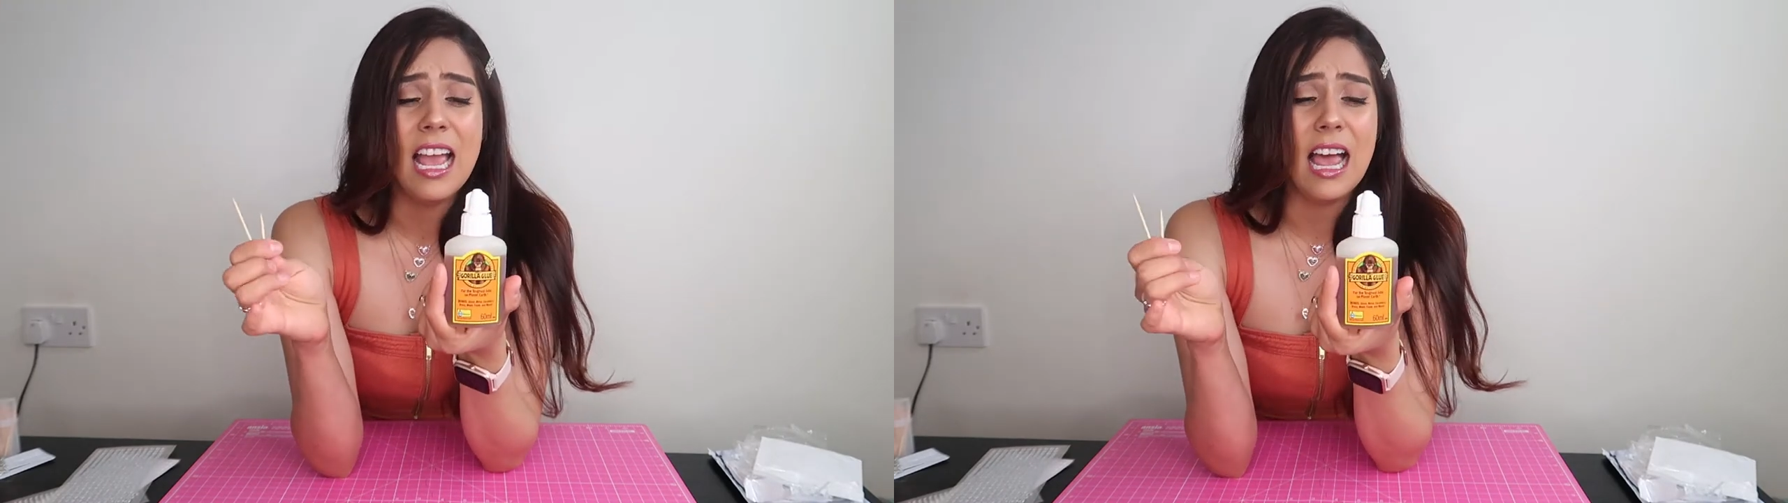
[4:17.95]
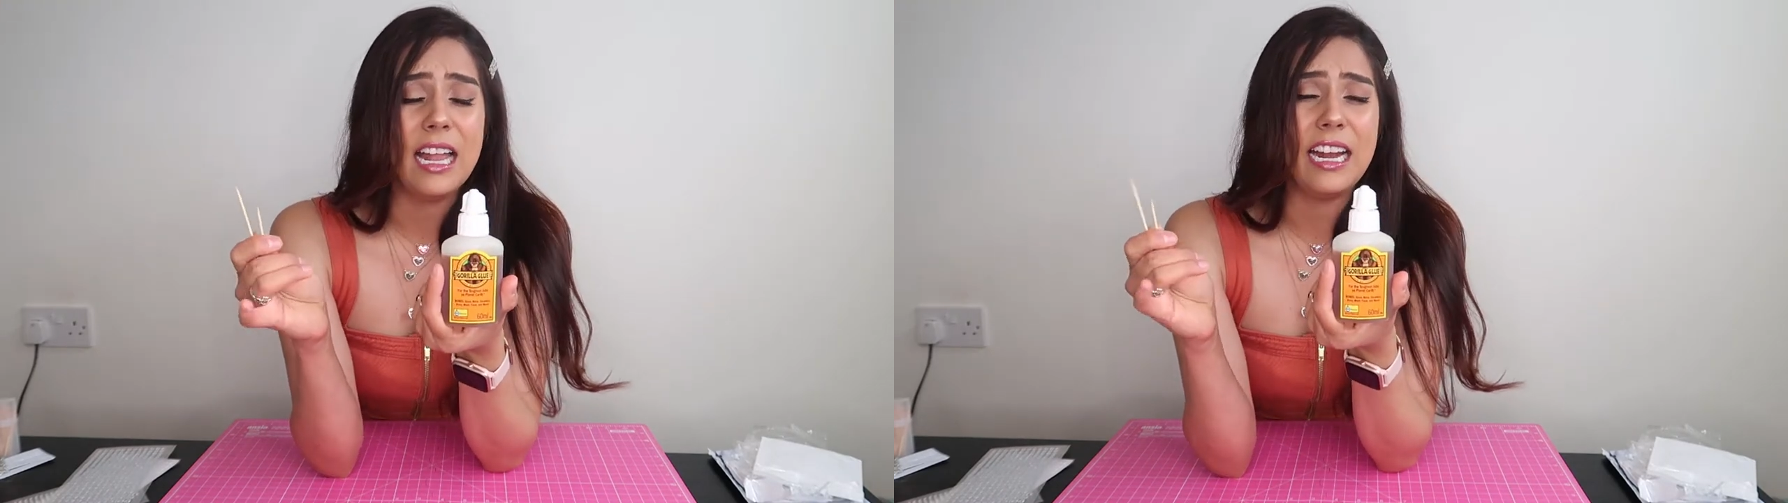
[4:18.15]

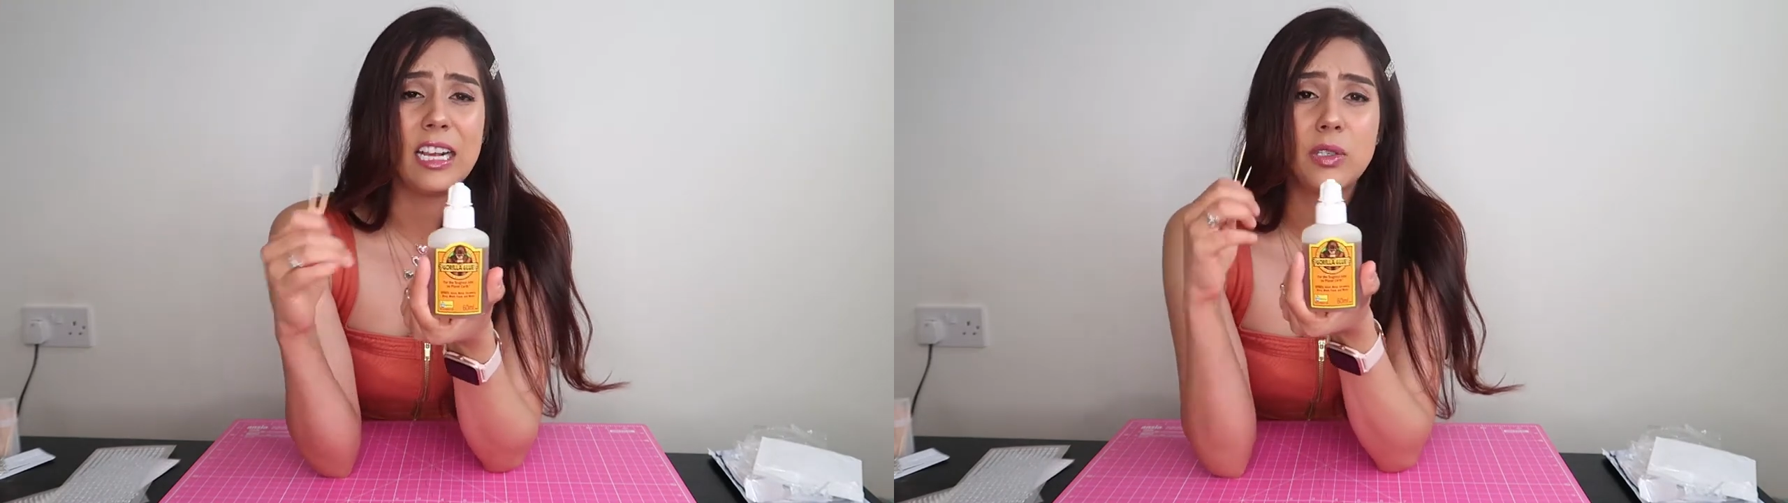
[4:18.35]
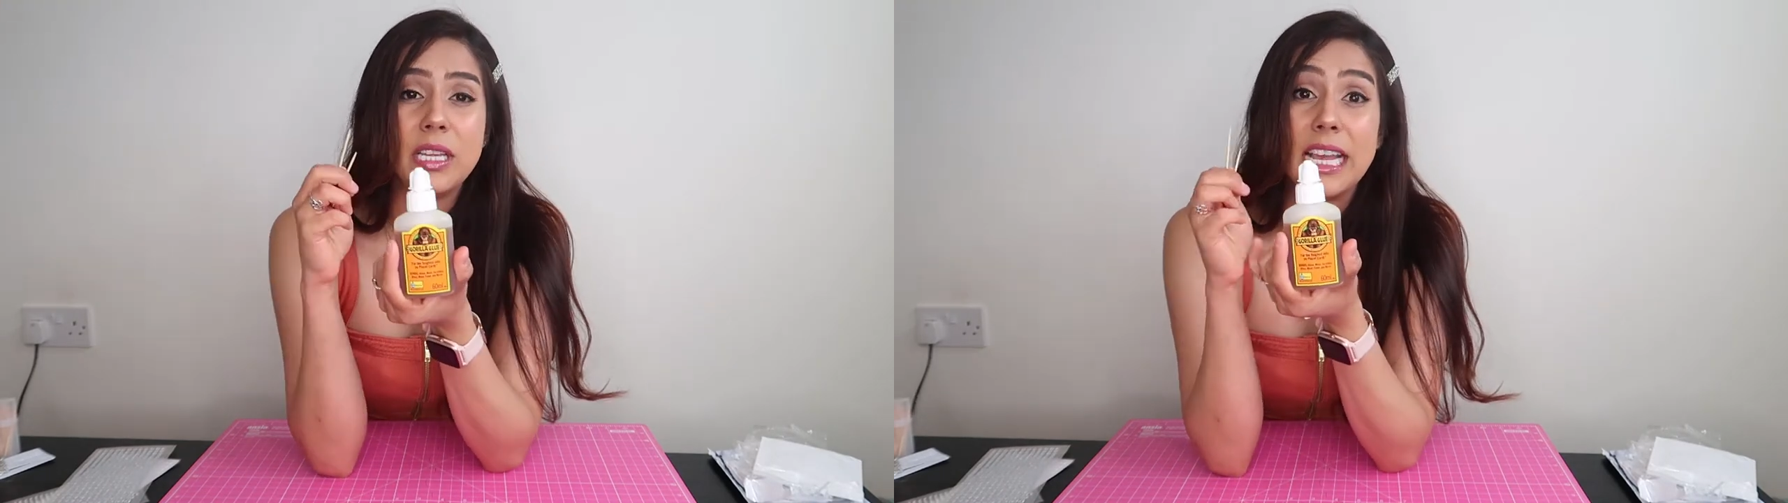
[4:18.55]
and it
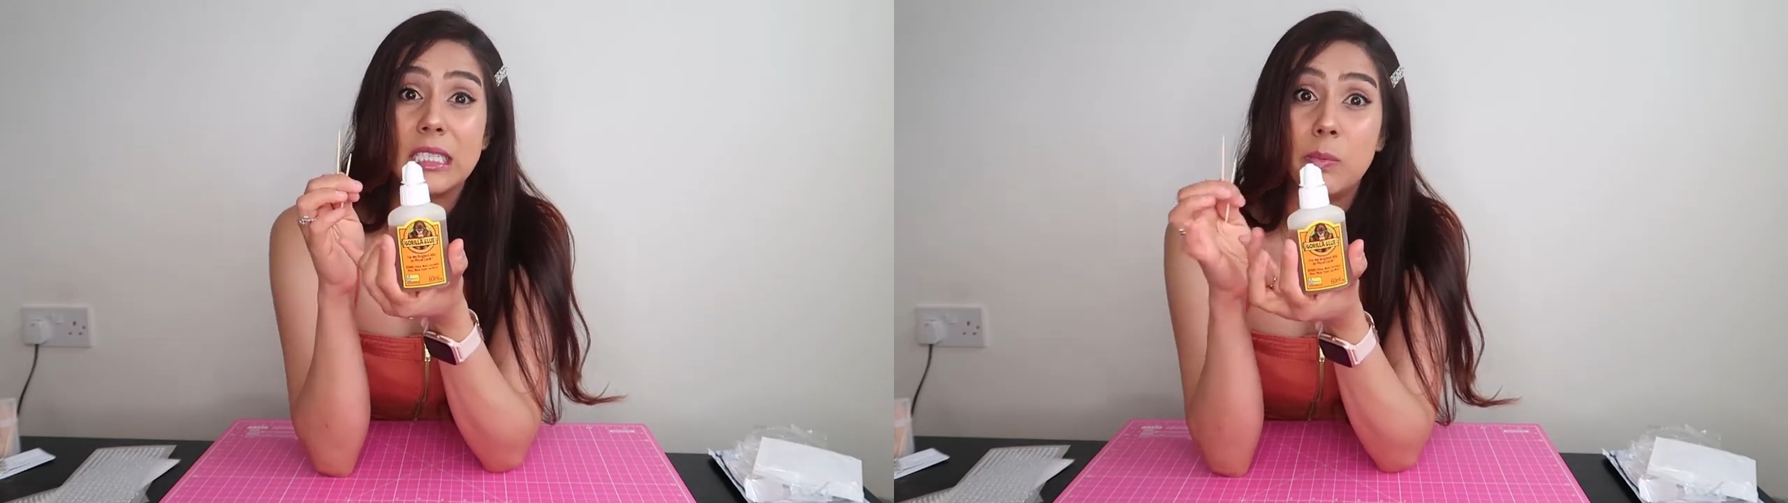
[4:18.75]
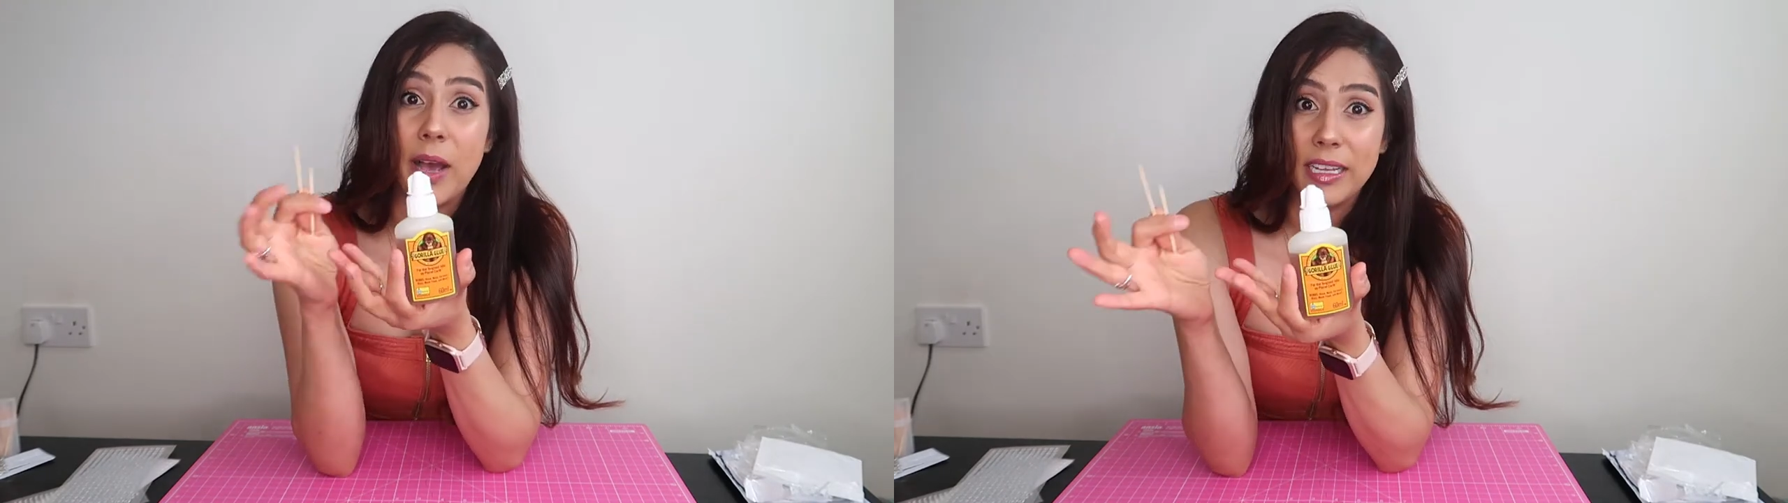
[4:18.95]
actually
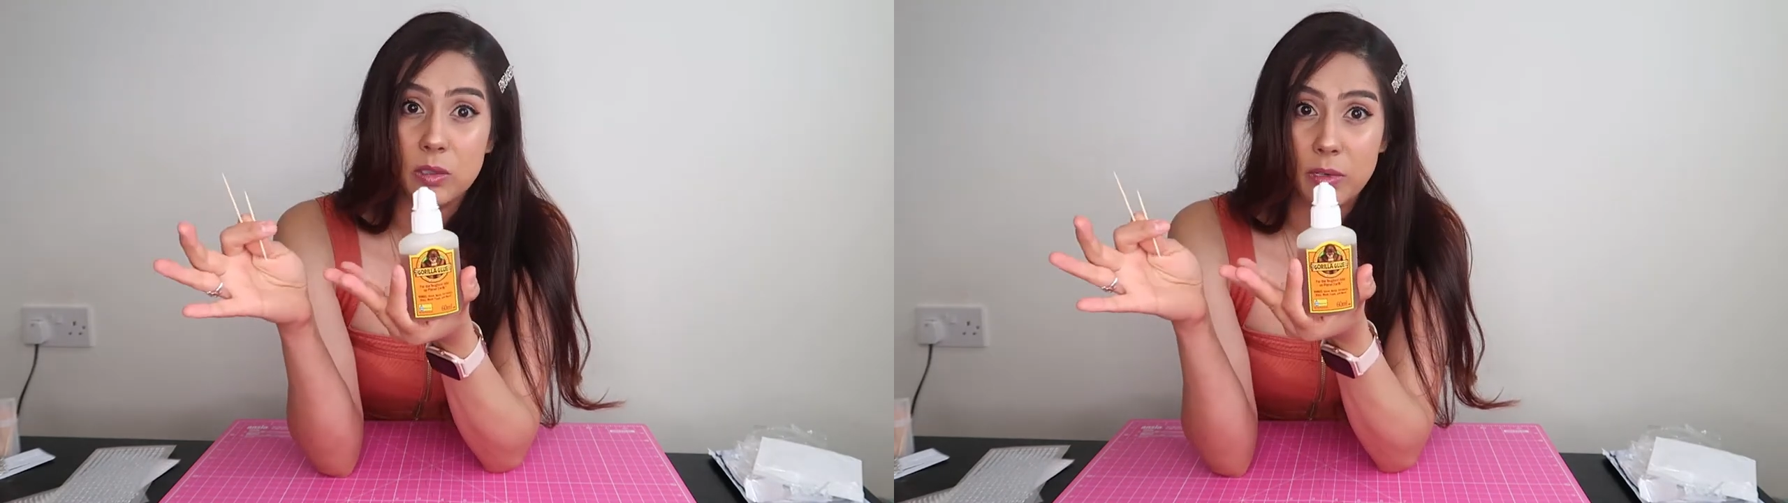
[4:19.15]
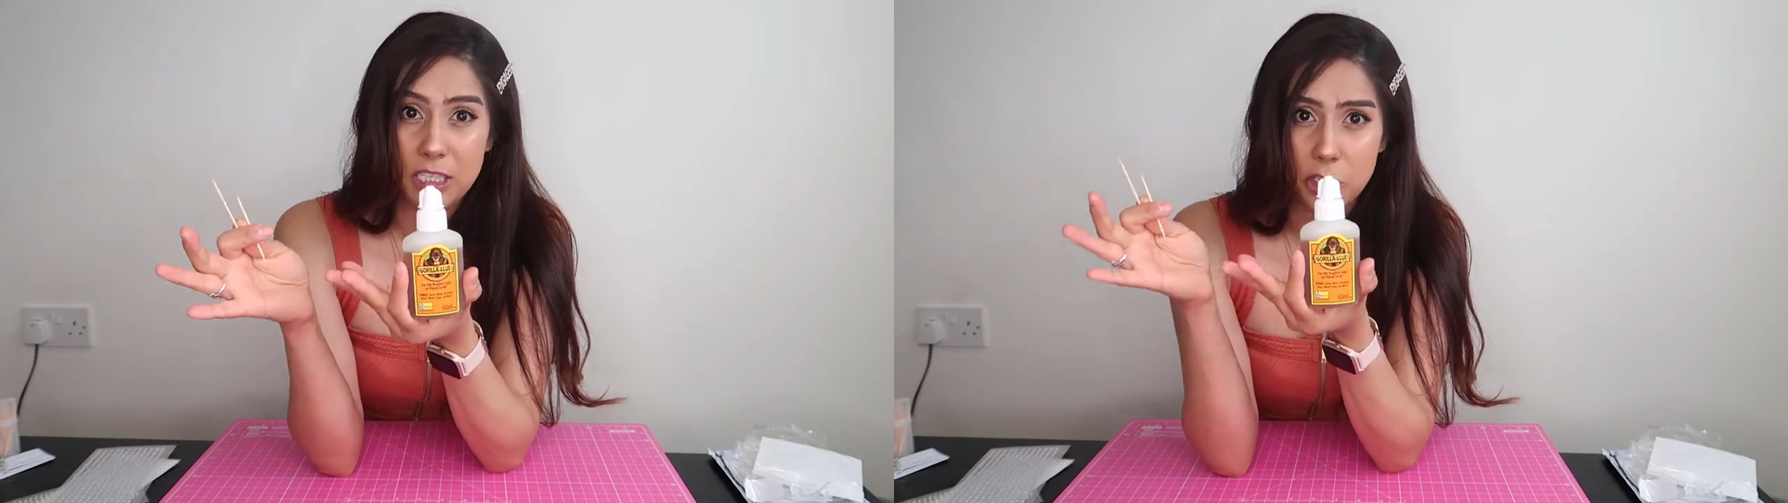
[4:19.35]
expands
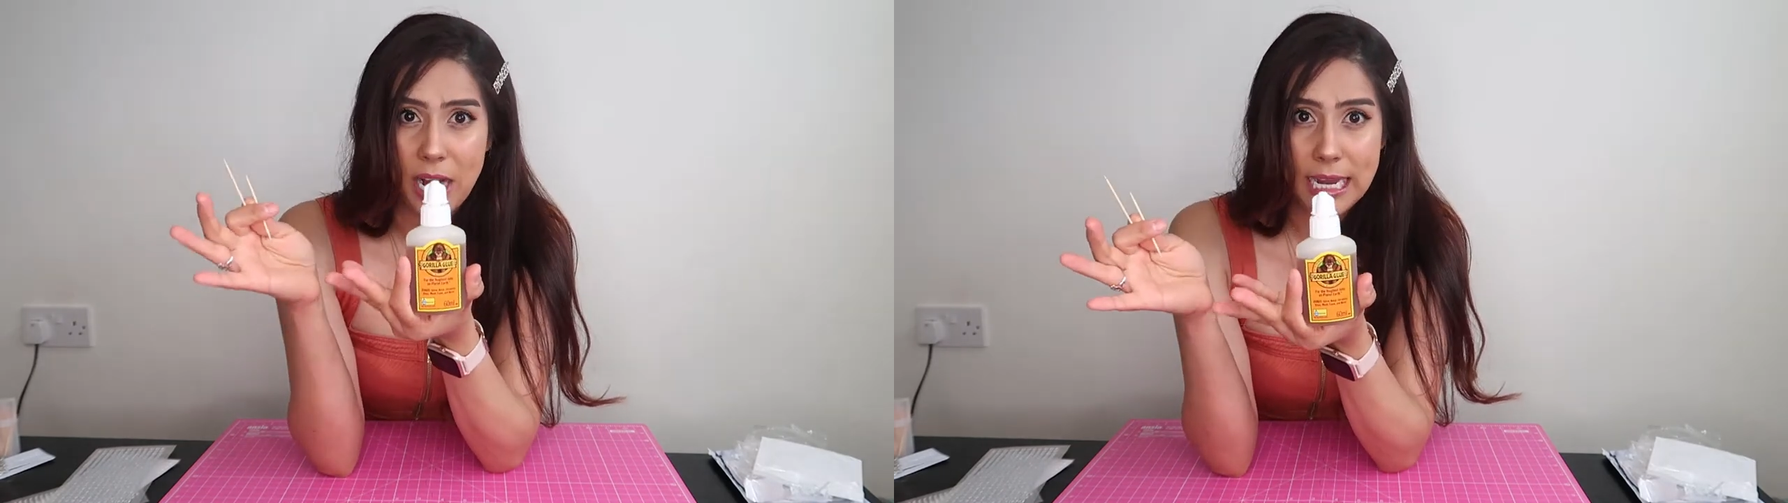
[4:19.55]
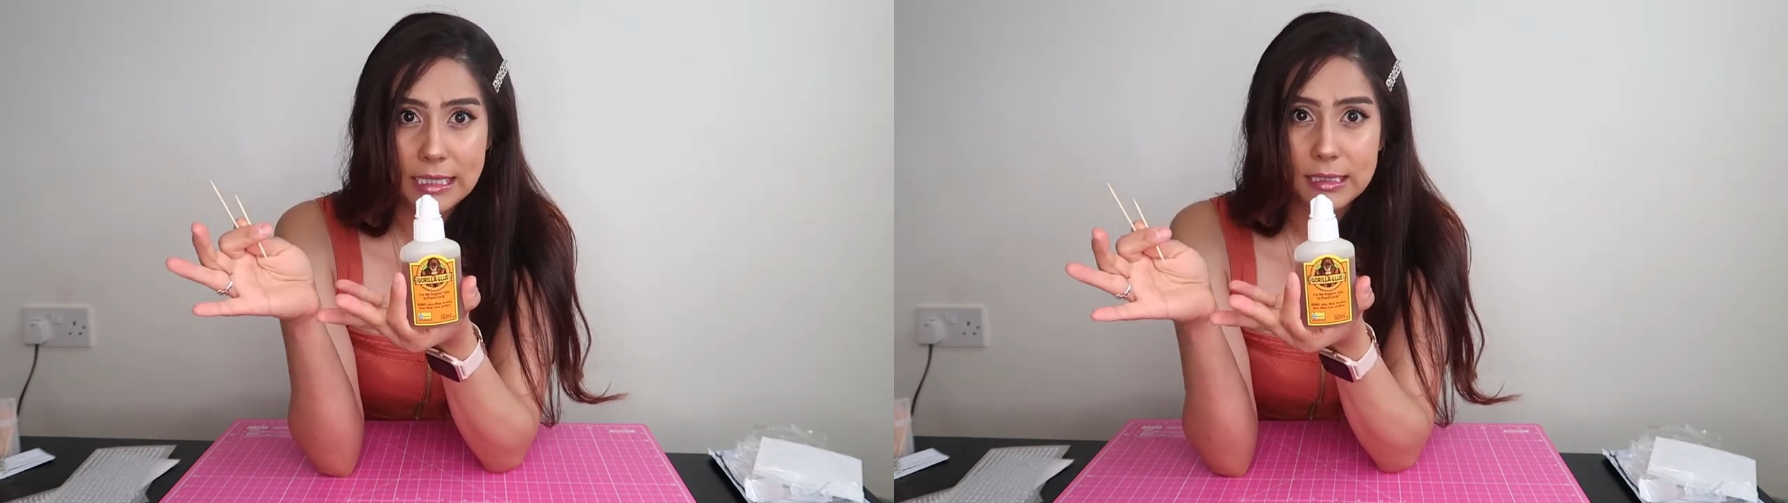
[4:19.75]
when it
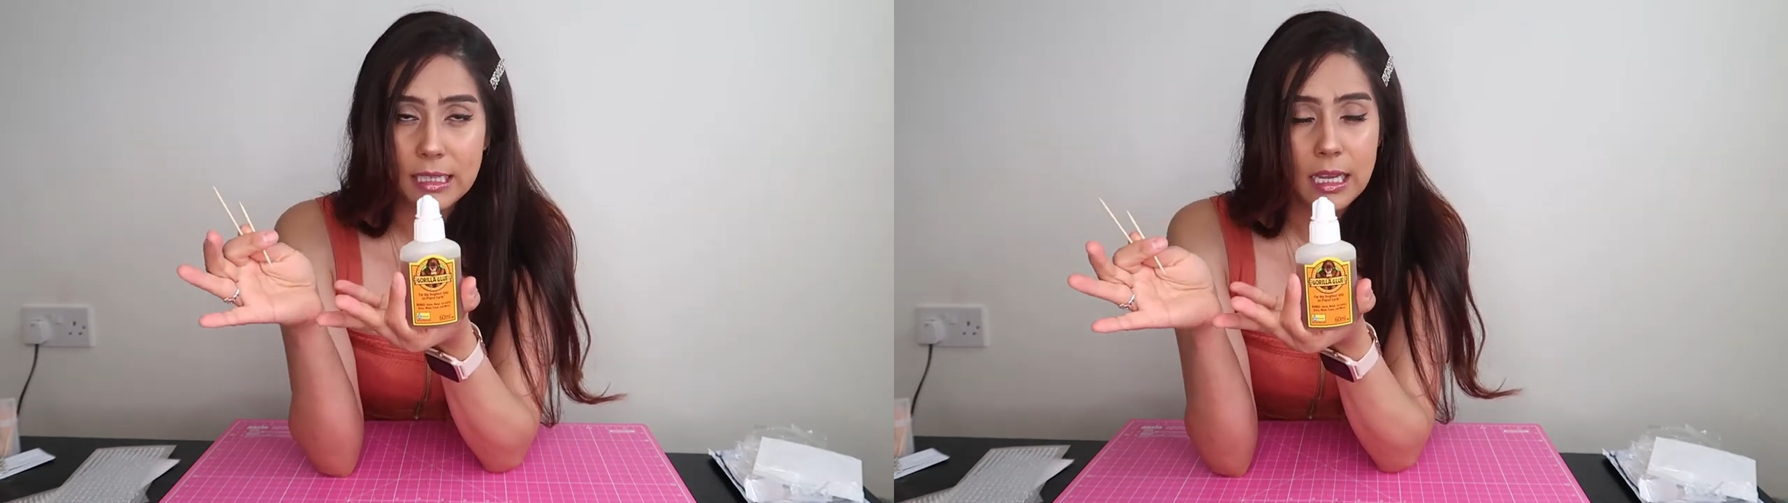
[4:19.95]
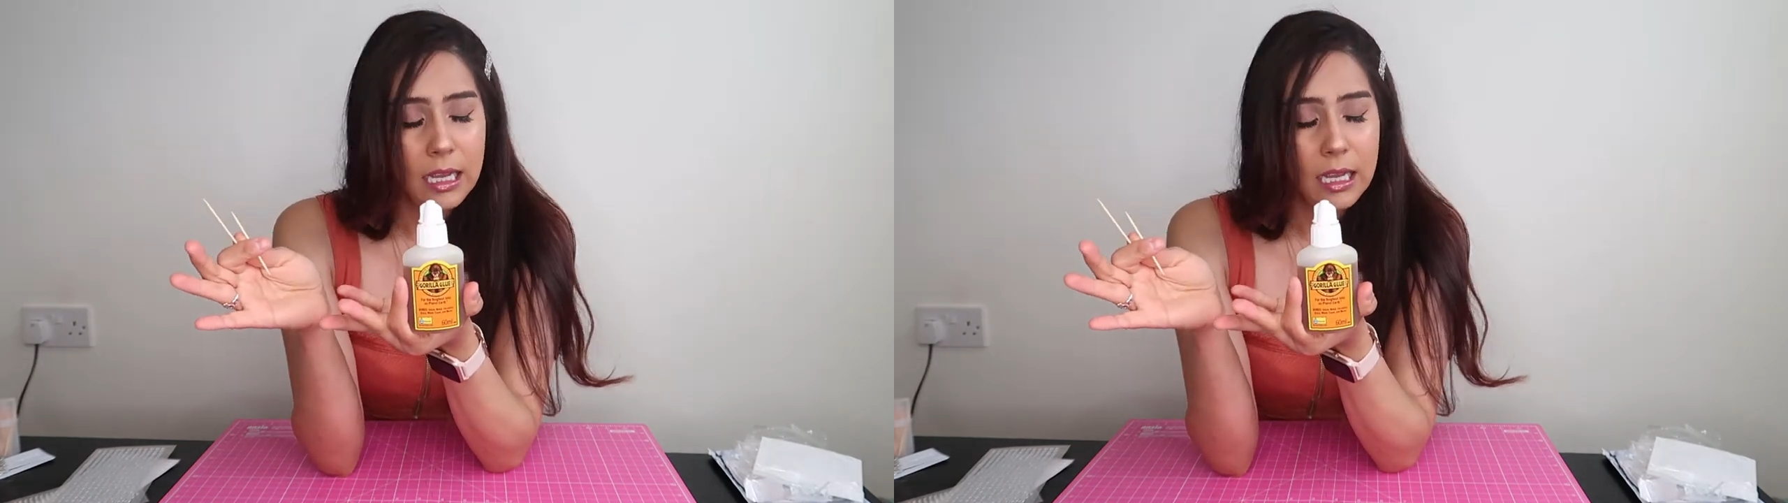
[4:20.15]
dries.